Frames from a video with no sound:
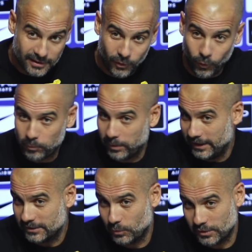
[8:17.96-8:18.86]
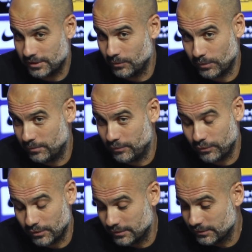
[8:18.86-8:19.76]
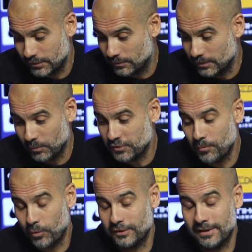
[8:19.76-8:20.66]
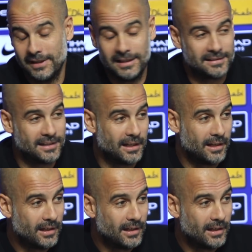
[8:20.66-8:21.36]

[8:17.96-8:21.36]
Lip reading: all players were before. So the most important thing is I